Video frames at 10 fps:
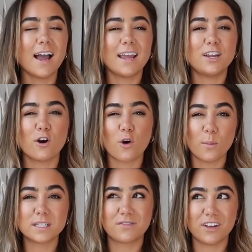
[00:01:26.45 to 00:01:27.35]
you
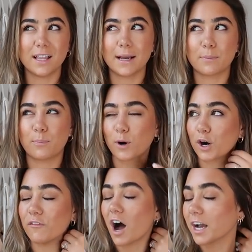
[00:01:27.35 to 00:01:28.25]
almost feel like
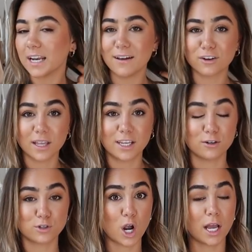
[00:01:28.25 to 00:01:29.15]
provocative or like
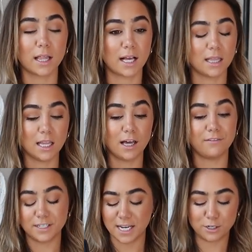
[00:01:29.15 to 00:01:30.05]
you're drawing like a lot
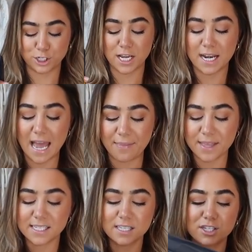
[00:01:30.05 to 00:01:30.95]
of attention, and
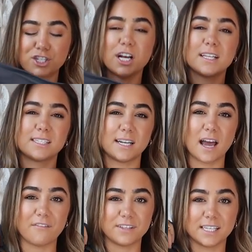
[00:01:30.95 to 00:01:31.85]
this is just
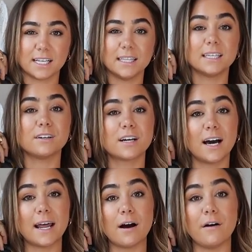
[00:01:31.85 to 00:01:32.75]
enough. It's like a little
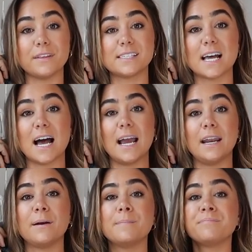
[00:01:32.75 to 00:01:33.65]
cutout on the
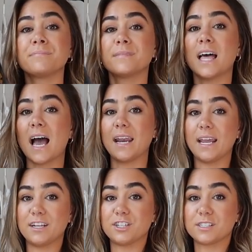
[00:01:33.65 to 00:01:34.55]
side that
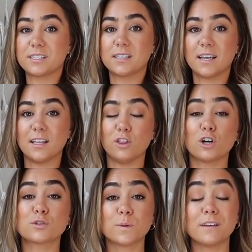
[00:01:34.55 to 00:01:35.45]
it just, it
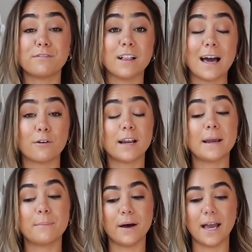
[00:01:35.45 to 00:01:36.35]
looks really
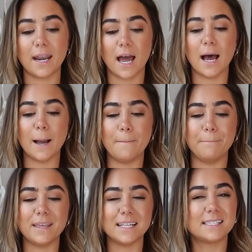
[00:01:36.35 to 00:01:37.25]
flattering, but
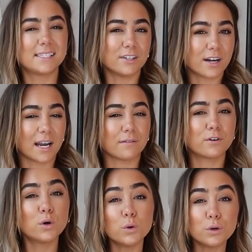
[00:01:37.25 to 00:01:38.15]
um, it's still kind of
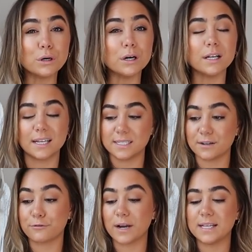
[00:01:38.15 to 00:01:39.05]
cool and
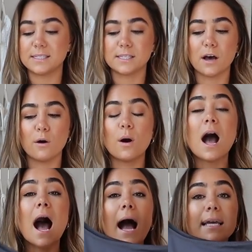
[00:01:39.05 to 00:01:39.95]
different. So
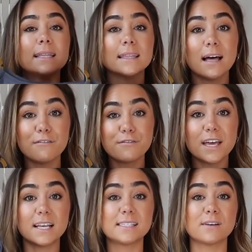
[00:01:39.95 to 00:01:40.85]
I love
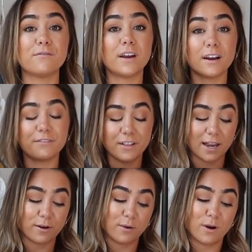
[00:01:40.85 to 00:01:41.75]
this, very
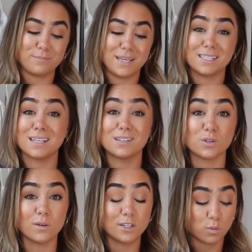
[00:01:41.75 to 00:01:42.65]
flattering one piece, and it's
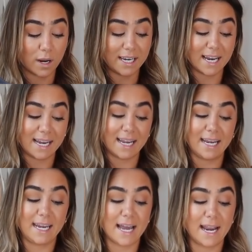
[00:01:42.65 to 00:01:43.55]
only twenty-nine
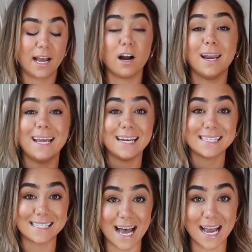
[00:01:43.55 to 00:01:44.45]
ninety-nine. I got it in
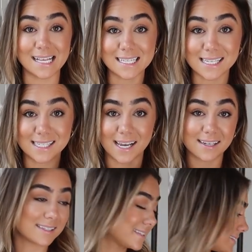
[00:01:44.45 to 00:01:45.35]
a size
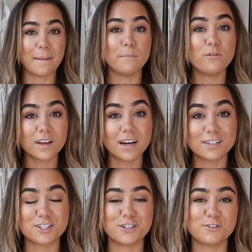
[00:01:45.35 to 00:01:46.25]
six. Okay, moving on
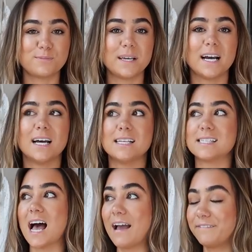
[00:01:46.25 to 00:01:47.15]
to shoes,
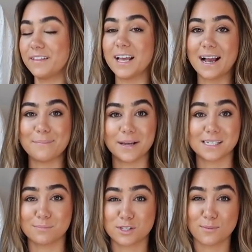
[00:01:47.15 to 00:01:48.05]
because I feel like I picked
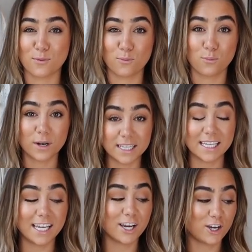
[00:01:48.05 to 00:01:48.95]
up some
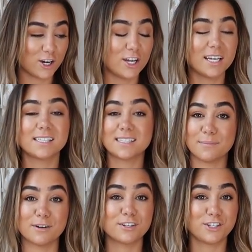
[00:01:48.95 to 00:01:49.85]
really good
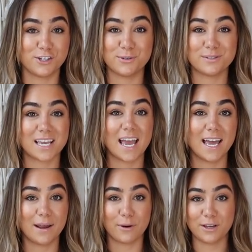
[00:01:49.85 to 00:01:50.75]
summer shoes,
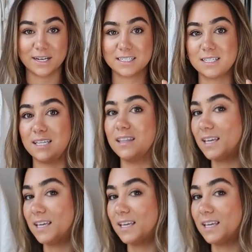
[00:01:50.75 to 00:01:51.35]
and I want you guys to see